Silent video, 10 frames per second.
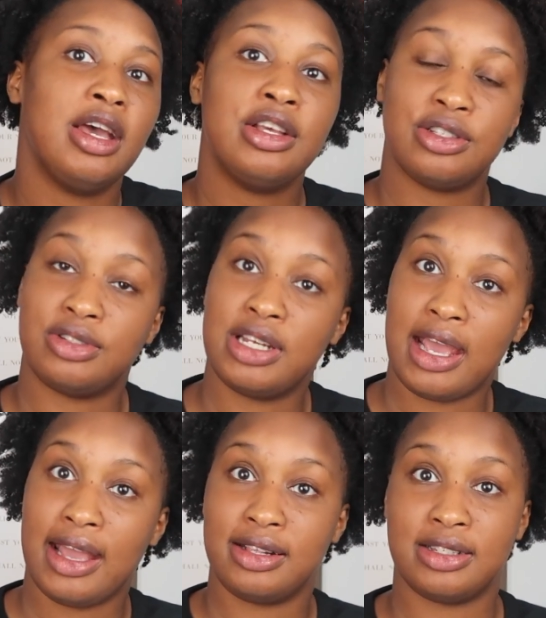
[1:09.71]
So
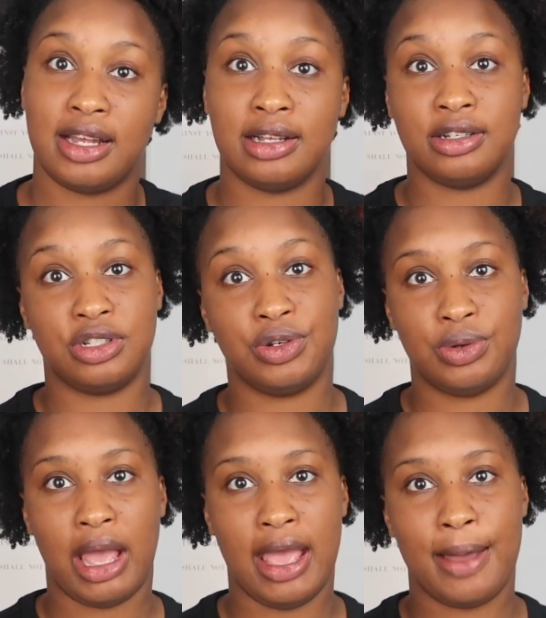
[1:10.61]
today I decided to
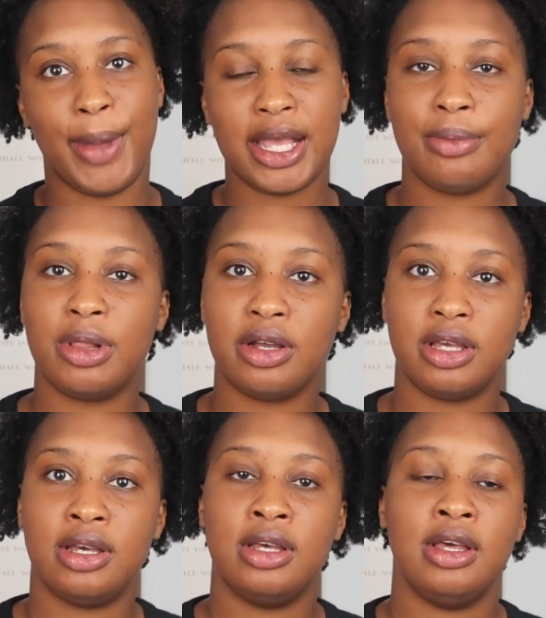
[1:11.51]
do a makeup look,
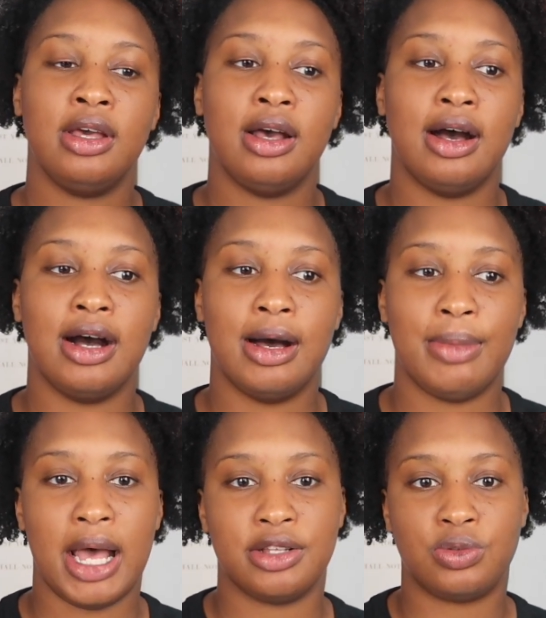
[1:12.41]

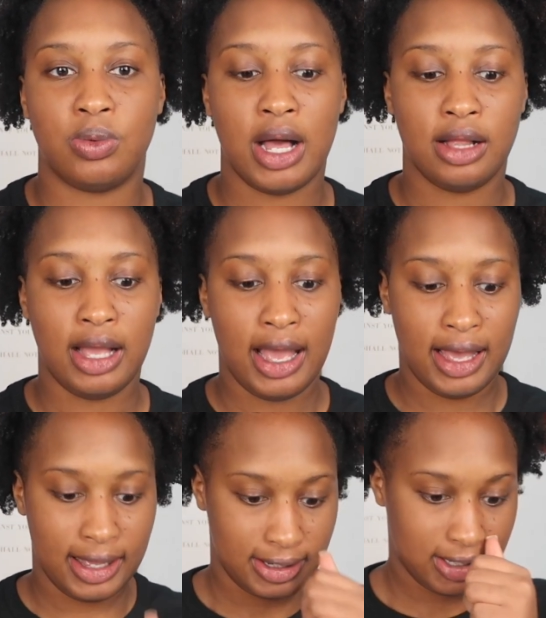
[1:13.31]
as well
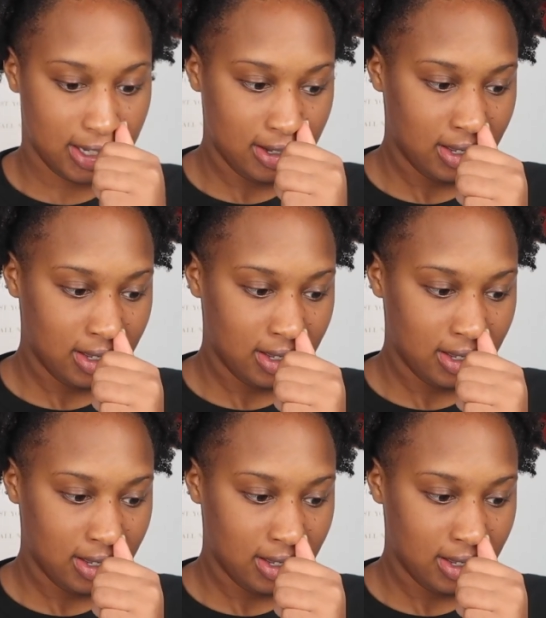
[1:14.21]
as